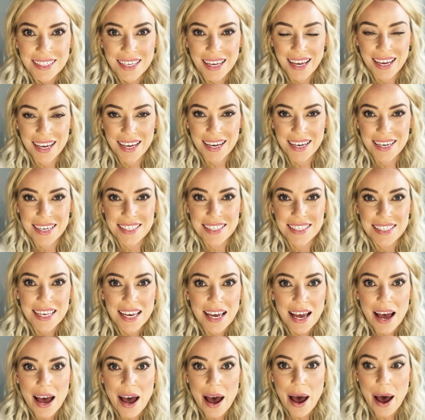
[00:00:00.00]
Hi guys.
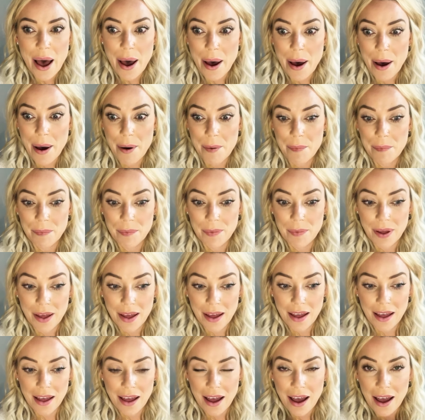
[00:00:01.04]
I
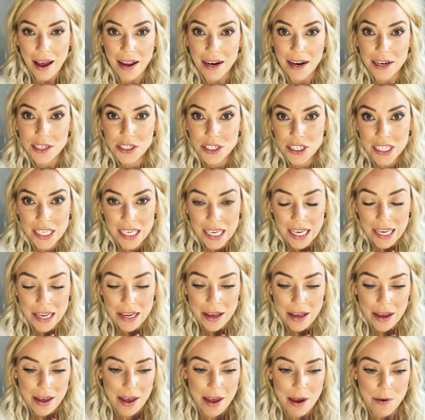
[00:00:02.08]
actually
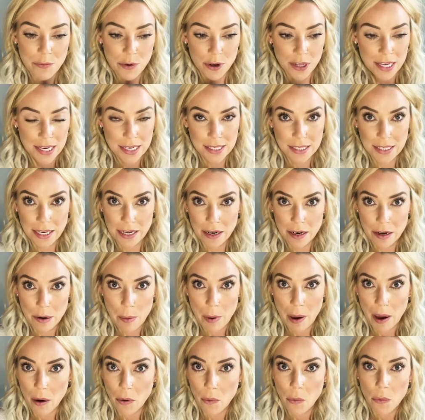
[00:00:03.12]
am really excited
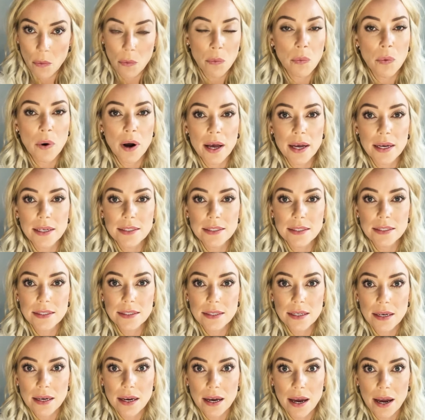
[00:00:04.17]
about what
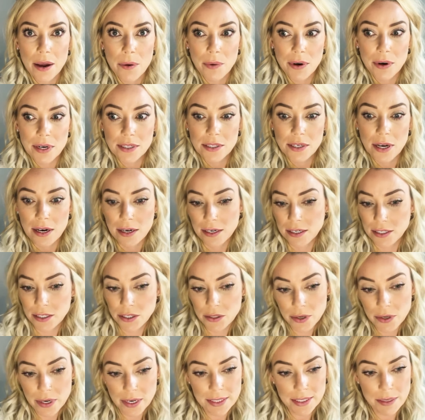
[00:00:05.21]
I want to talk to you
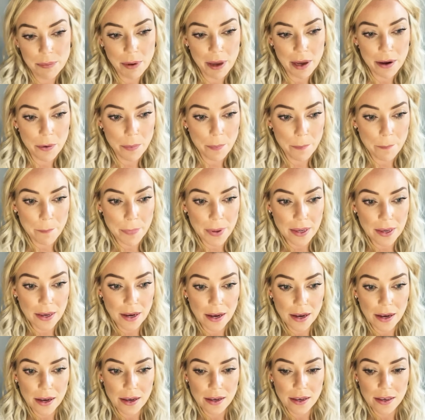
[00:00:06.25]
guys about
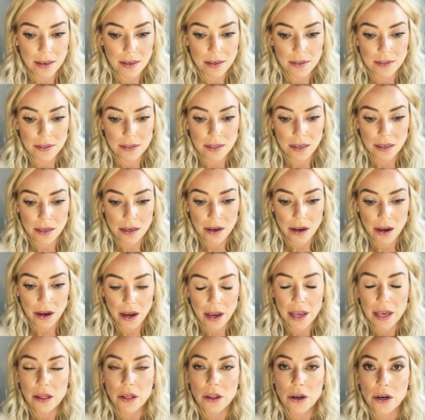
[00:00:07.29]
because
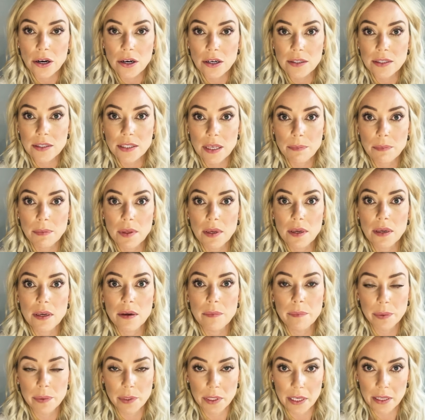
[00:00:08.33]
I learned something
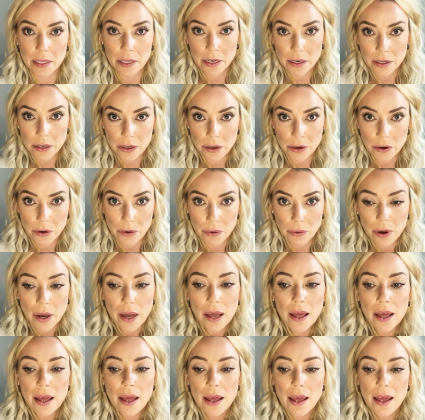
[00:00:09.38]
completely new
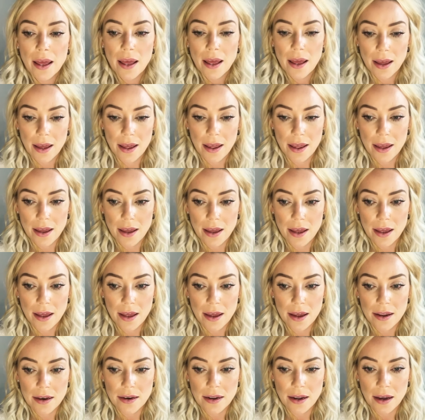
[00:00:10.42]

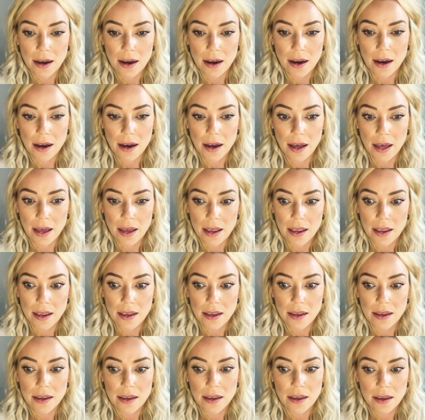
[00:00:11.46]
and
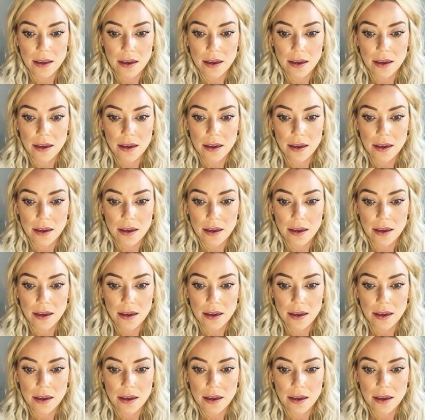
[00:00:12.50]
I